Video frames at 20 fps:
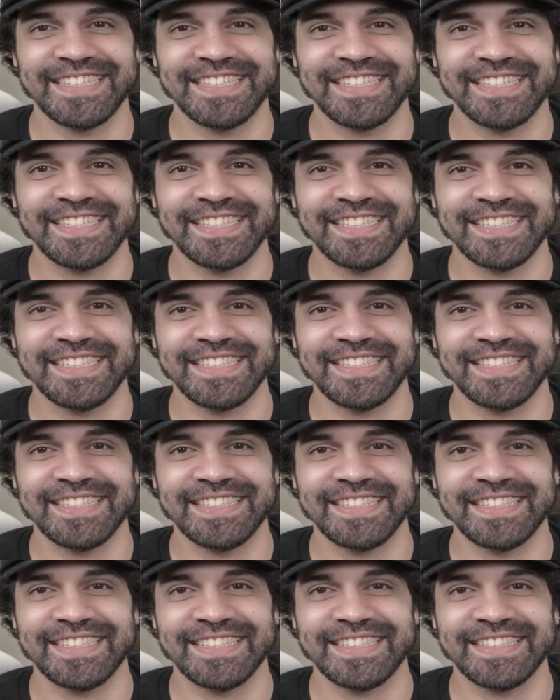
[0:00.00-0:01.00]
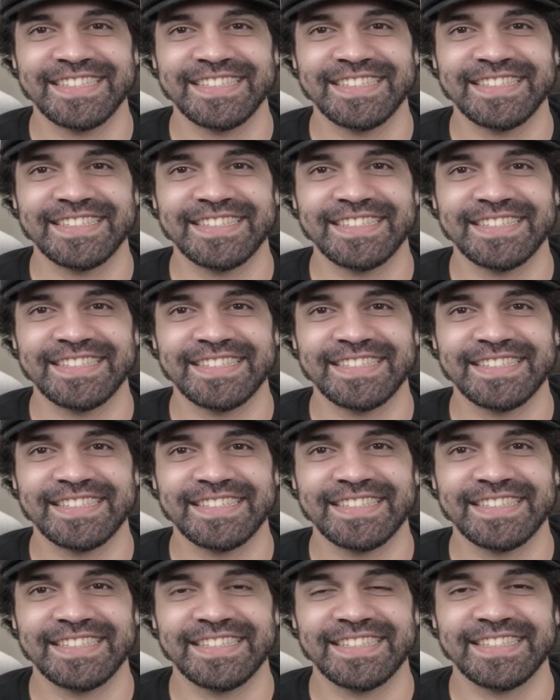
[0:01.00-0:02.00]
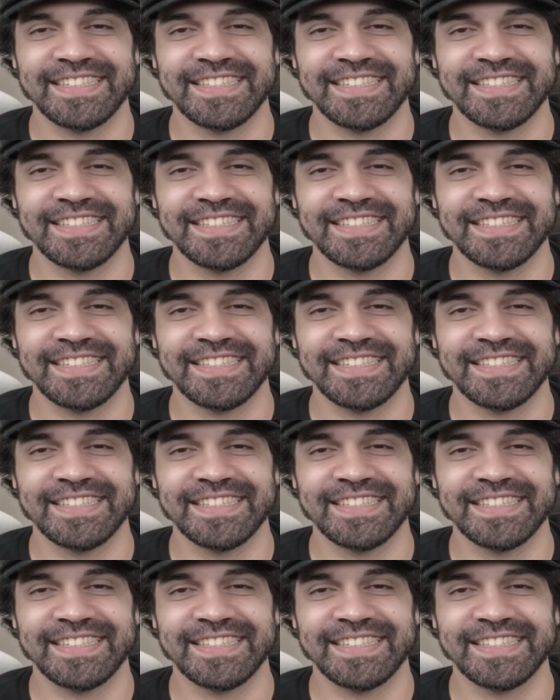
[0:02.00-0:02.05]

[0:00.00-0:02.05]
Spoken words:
The person shown says nothing.